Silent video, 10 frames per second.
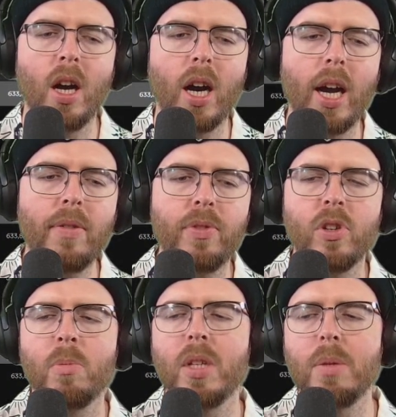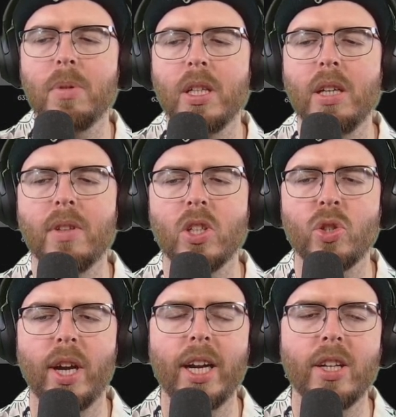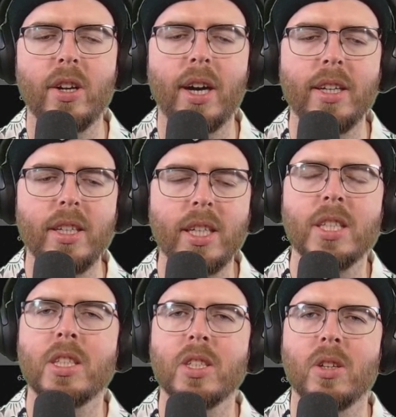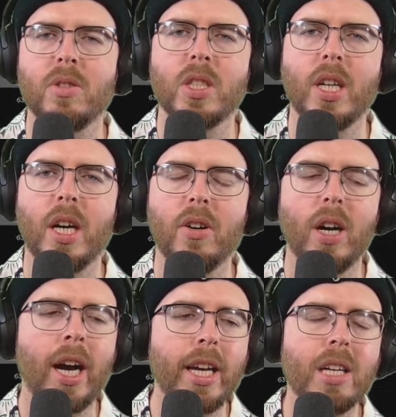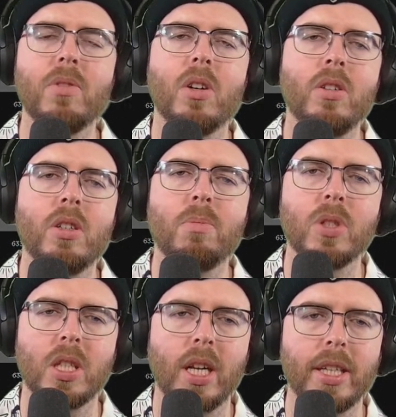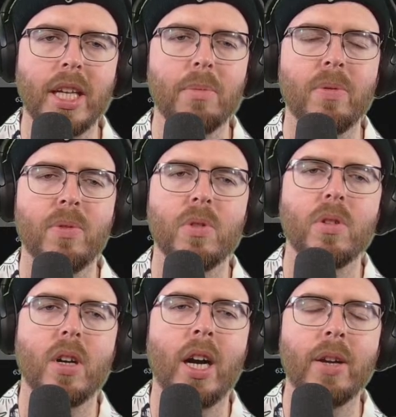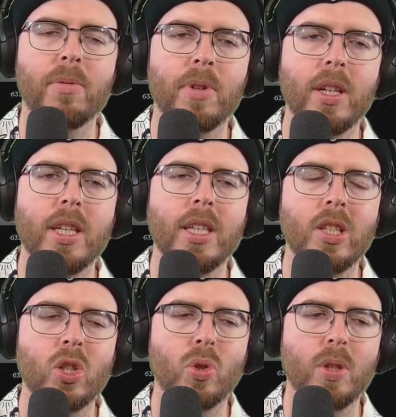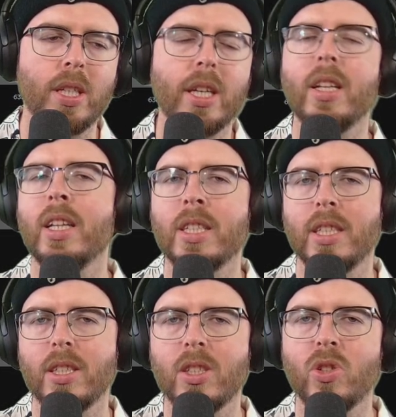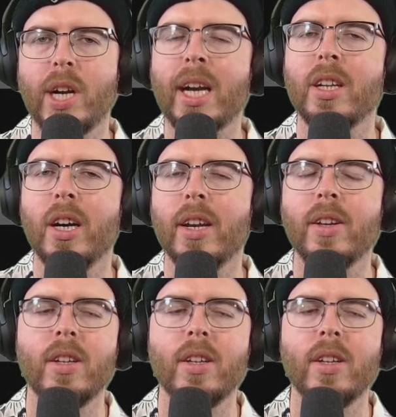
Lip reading: I firmly believe that track 9 is his own style. I have not heard music like that before. I really enjoyed it listening to track 9.